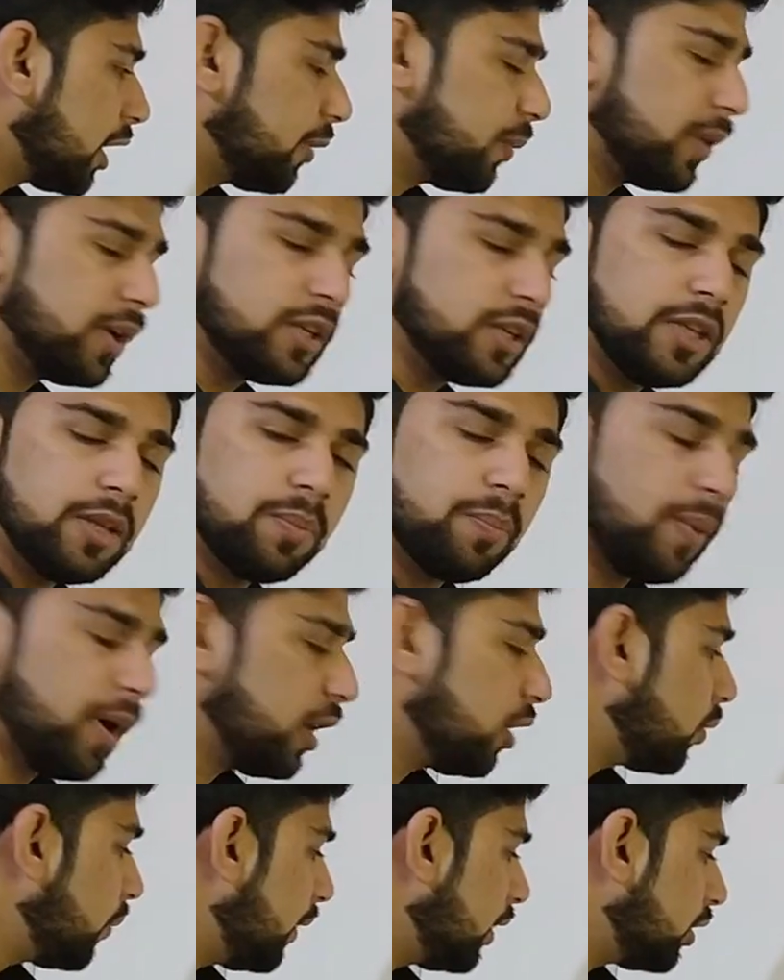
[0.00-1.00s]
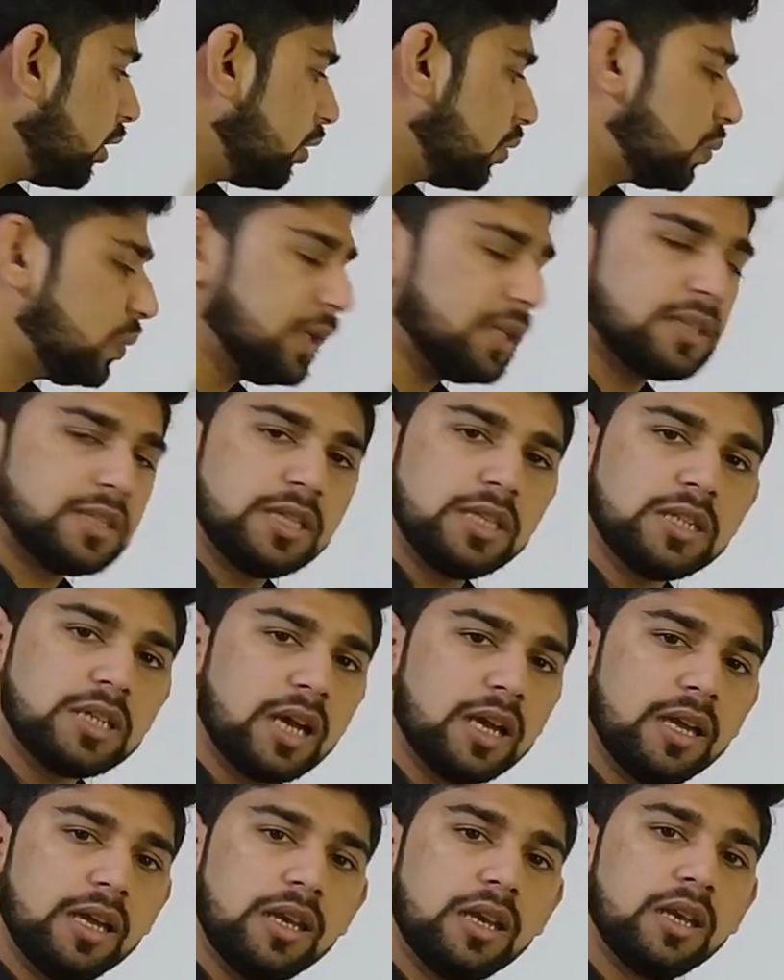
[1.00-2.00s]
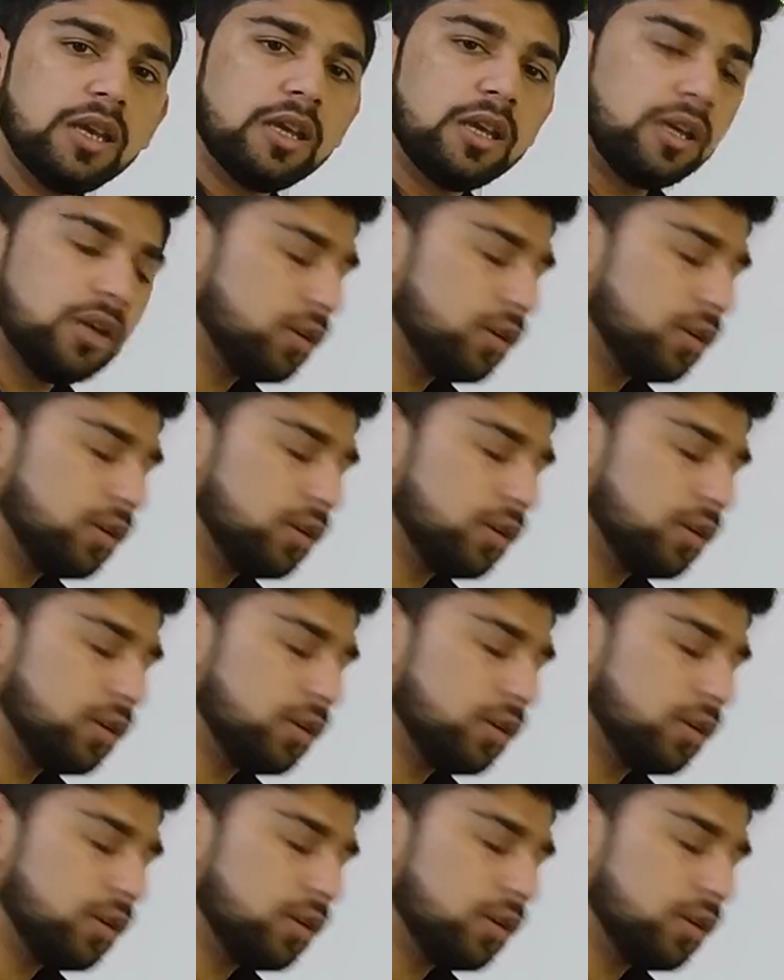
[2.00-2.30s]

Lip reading: converts this pyruvate into acetyl